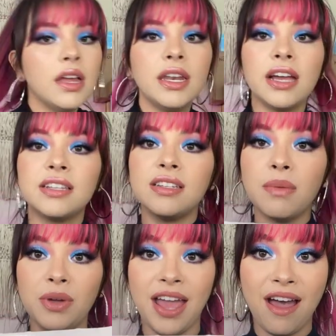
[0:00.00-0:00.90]
Next
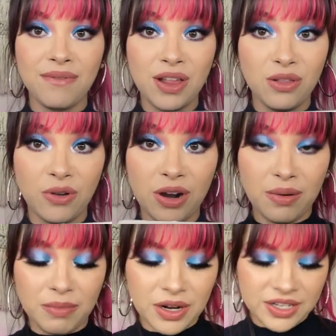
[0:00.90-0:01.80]
up, we have
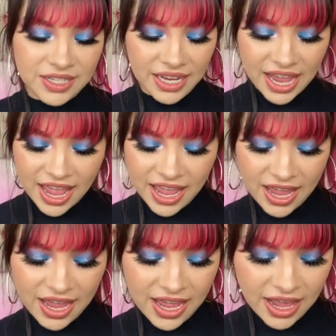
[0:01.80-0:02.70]
Laura Mercier.
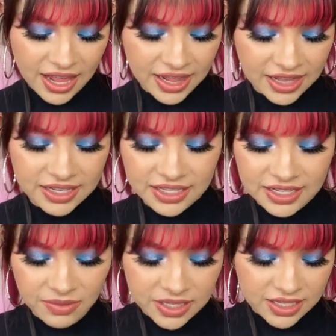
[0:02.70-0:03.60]
Let's
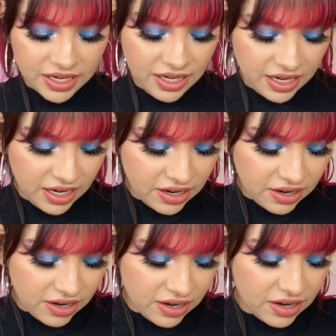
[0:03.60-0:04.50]
see what's in
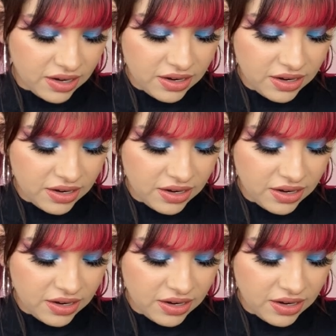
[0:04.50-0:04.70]
here.